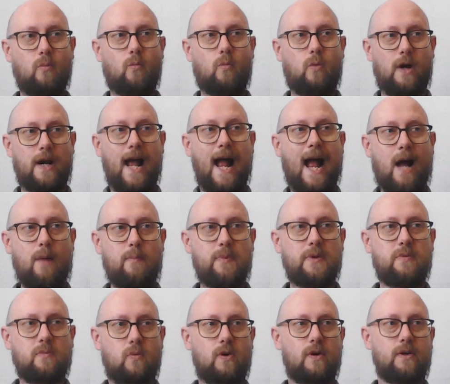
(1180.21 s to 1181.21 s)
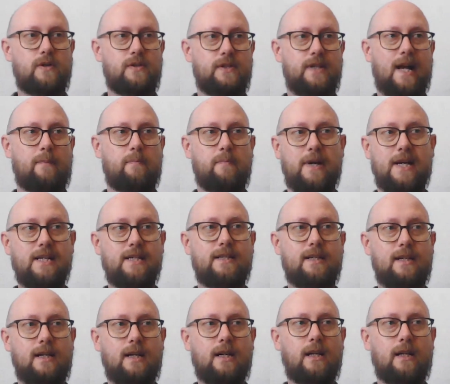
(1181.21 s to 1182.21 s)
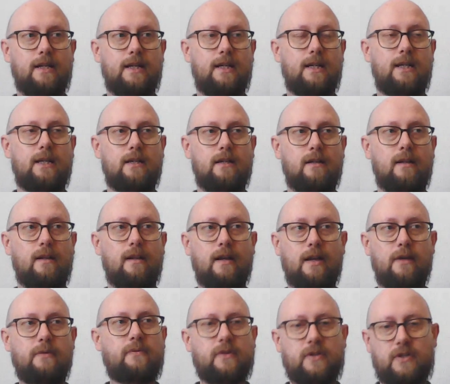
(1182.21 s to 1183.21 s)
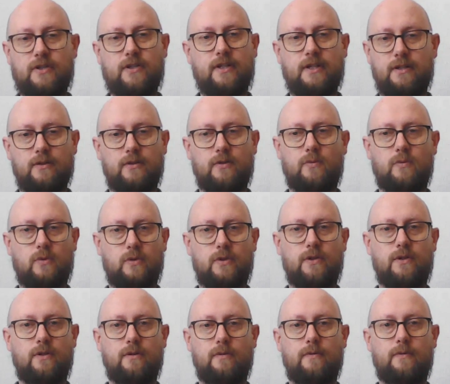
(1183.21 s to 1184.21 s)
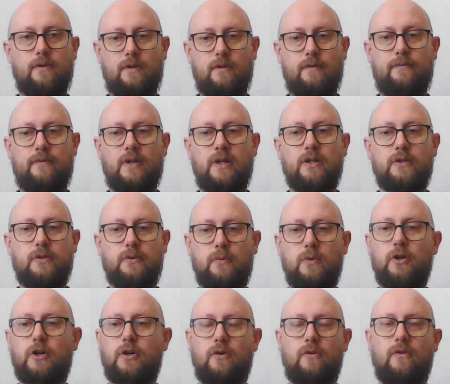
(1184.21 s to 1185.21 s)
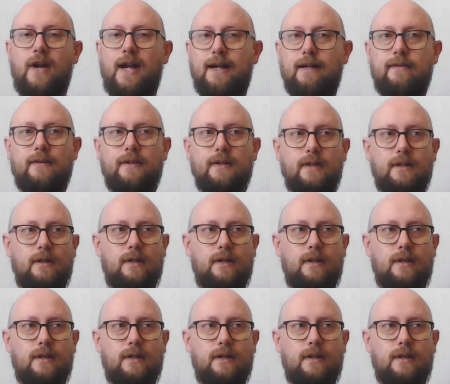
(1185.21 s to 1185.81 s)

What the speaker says: what happened was that basically none of his sales were figures were correct.